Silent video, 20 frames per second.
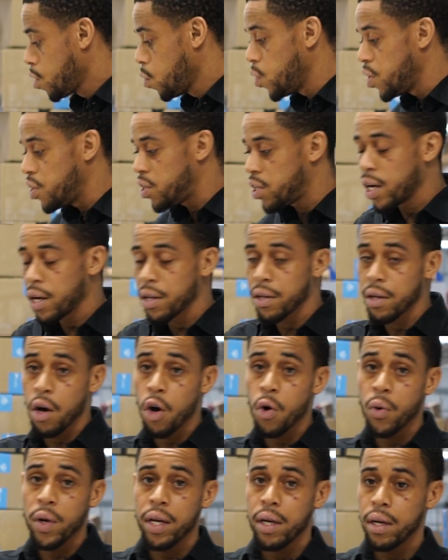We sell the
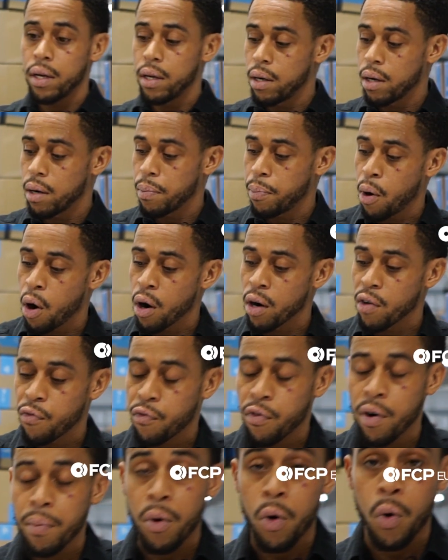O E part
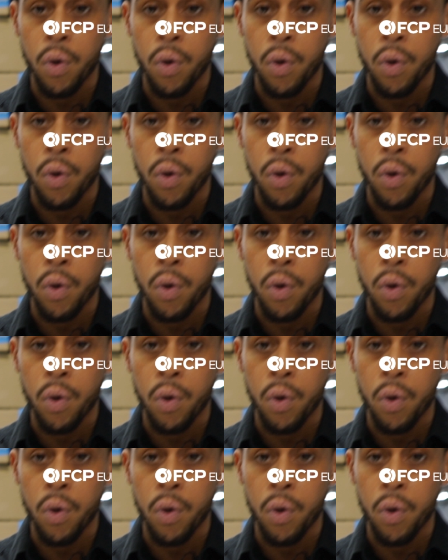from